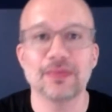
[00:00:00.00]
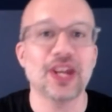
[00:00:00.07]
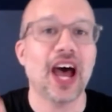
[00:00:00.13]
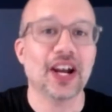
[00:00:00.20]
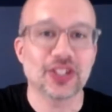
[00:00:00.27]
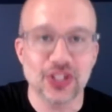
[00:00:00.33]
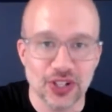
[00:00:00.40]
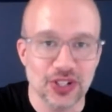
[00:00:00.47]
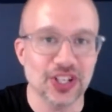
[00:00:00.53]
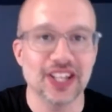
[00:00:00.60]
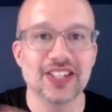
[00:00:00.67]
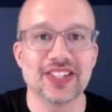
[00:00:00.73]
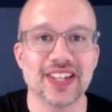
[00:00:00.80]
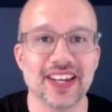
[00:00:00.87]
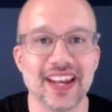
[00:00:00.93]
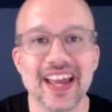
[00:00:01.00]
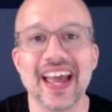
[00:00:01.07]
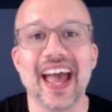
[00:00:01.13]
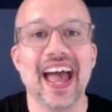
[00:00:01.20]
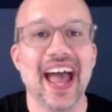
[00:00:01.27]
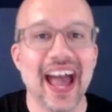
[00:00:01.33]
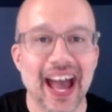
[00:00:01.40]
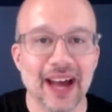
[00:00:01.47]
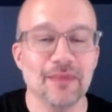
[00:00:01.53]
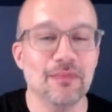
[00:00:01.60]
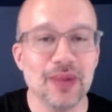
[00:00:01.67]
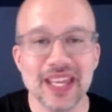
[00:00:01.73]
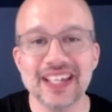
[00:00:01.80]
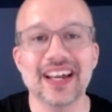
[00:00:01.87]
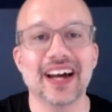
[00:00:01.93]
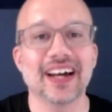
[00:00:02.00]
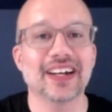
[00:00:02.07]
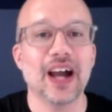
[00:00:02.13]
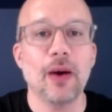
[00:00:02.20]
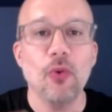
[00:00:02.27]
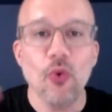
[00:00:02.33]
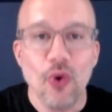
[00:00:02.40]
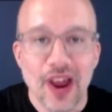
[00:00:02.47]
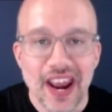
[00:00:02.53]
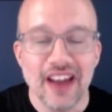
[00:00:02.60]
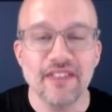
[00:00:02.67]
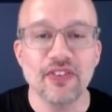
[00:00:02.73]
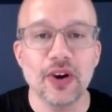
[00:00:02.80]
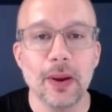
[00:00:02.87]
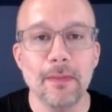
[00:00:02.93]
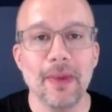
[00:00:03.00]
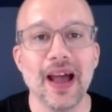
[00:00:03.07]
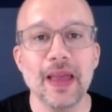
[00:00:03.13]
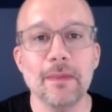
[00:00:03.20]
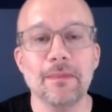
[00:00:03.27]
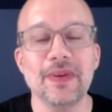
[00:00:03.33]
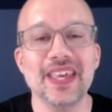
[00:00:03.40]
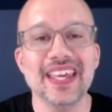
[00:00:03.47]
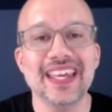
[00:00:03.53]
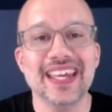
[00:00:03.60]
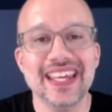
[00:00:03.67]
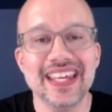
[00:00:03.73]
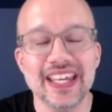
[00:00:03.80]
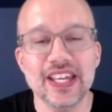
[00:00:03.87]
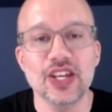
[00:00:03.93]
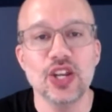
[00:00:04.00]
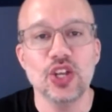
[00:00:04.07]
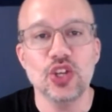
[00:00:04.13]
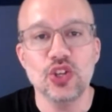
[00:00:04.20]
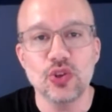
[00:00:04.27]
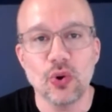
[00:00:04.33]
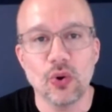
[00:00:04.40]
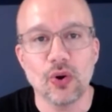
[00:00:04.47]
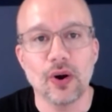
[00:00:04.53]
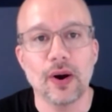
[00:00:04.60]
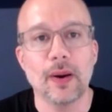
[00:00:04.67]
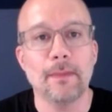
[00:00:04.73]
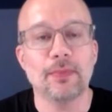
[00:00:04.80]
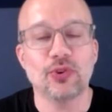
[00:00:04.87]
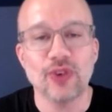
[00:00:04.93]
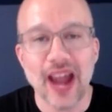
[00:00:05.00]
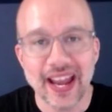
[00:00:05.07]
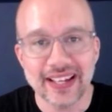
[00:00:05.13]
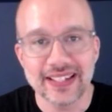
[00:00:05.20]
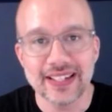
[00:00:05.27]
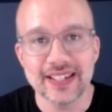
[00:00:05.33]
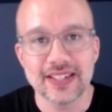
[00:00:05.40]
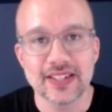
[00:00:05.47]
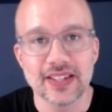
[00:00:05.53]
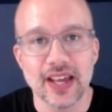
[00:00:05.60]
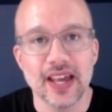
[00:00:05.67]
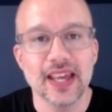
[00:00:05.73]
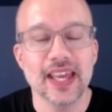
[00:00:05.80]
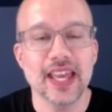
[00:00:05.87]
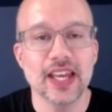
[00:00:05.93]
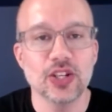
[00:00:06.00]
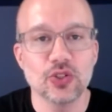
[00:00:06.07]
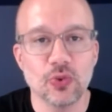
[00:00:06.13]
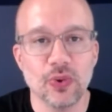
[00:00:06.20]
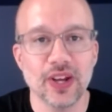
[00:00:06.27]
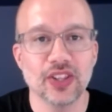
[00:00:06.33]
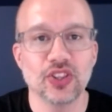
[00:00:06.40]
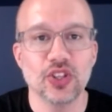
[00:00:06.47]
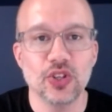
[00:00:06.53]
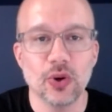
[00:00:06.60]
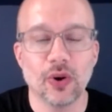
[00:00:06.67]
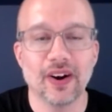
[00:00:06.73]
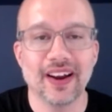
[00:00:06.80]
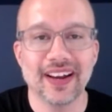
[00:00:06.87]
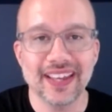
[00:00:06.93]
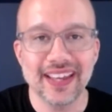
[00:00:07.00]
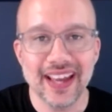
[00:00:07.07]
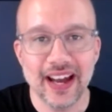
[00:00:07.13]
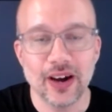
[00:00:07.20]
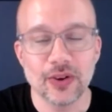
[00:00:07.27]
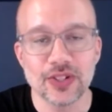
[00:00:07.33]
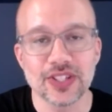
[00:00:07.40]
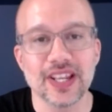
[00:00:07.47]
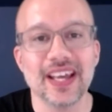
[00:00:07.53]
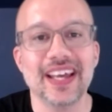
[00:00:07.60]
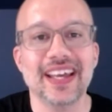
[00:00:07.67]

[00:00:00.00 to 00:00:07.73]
Dr. Jason at me.com, whatever it might be in your practice and with your account.